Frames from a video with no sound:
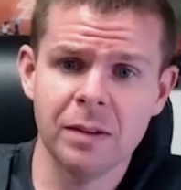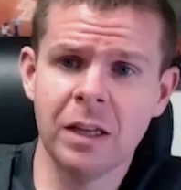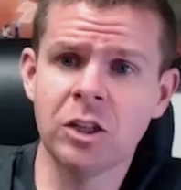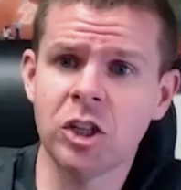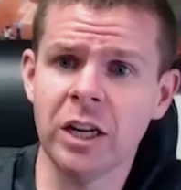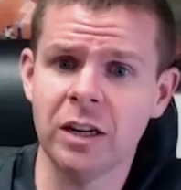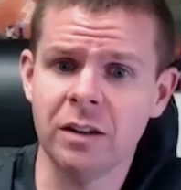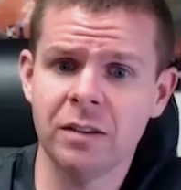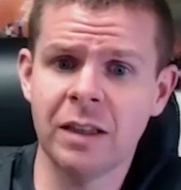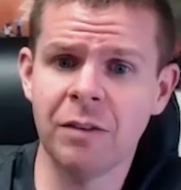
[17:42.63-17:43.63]
They cheat.
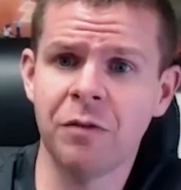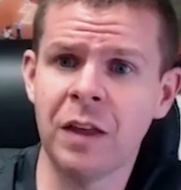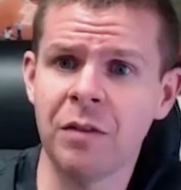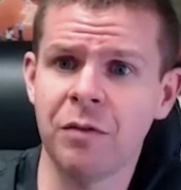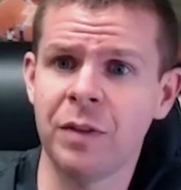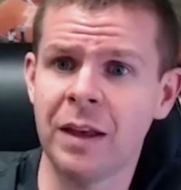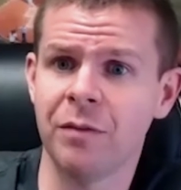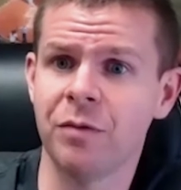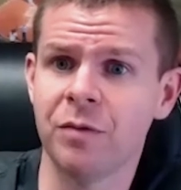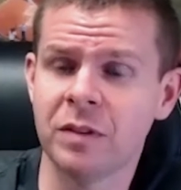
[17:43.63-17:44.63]
They they they
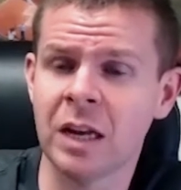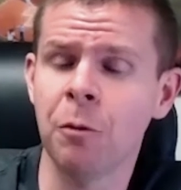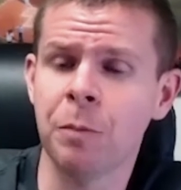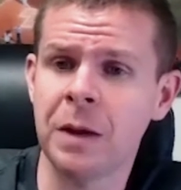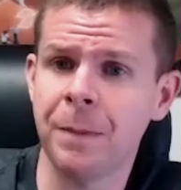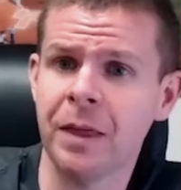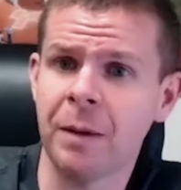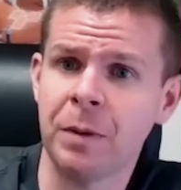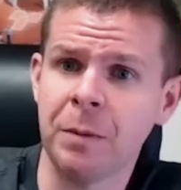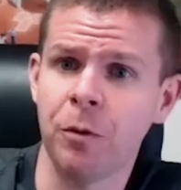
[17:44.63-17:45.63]
tell people
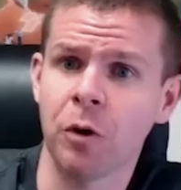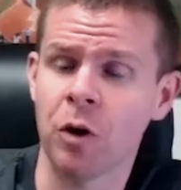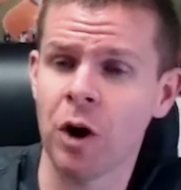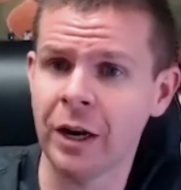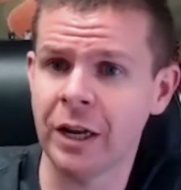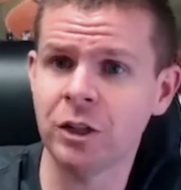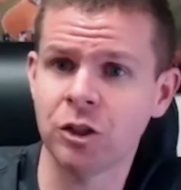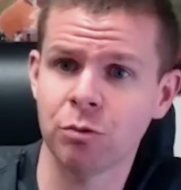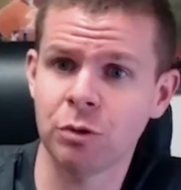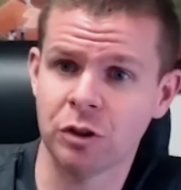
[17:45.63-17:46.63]
that people are on
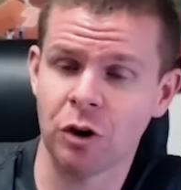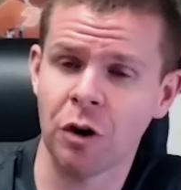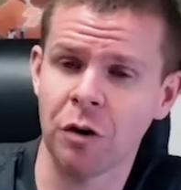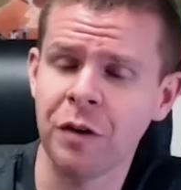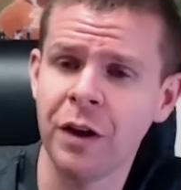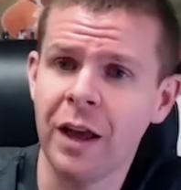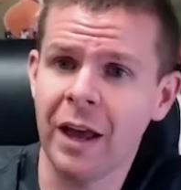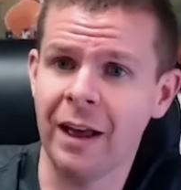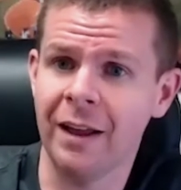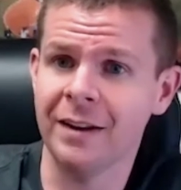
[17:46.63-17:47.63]
injured reserve
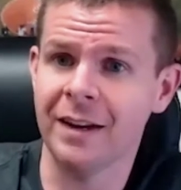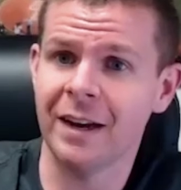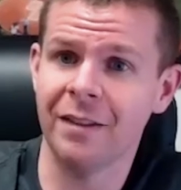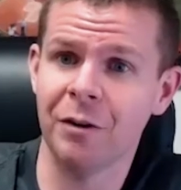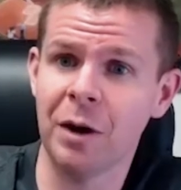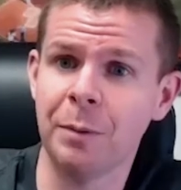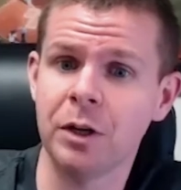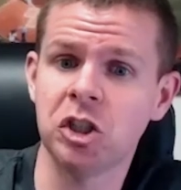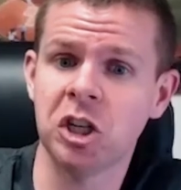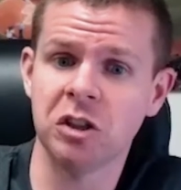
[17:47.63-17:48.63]
and uh, they're able
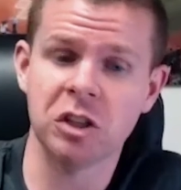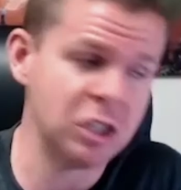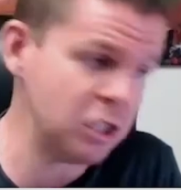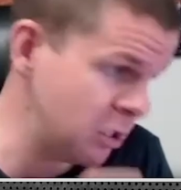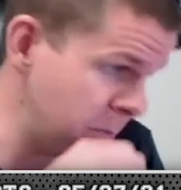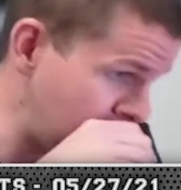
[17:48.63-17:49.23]
to cheat the system